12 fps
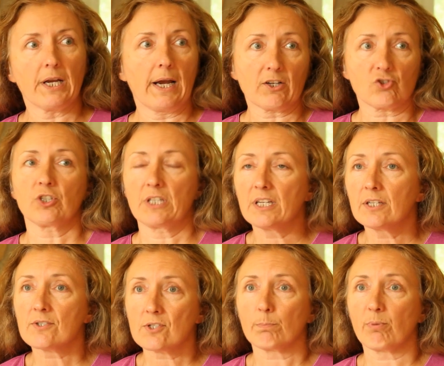actually
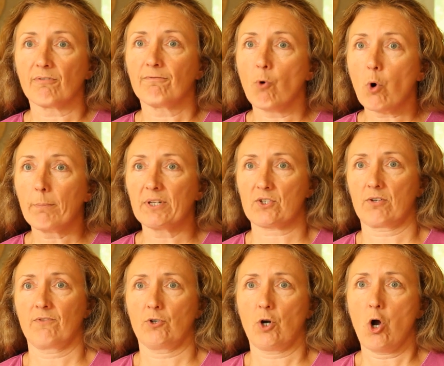is the performance
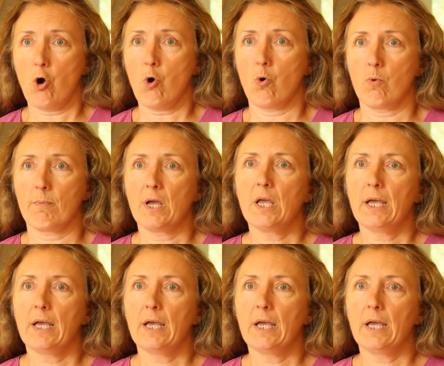of your home,